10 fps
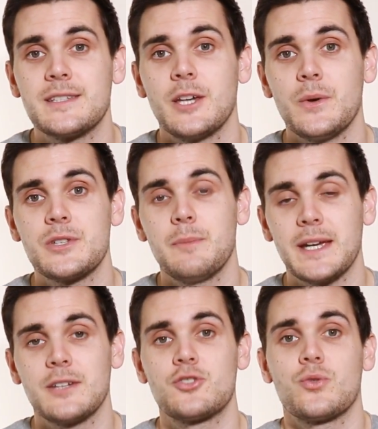is going to
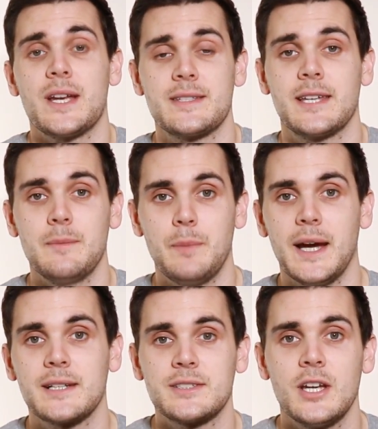make a drastic
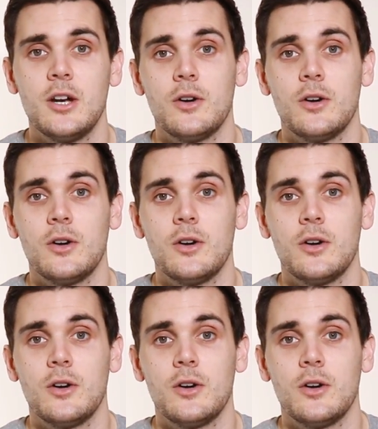impact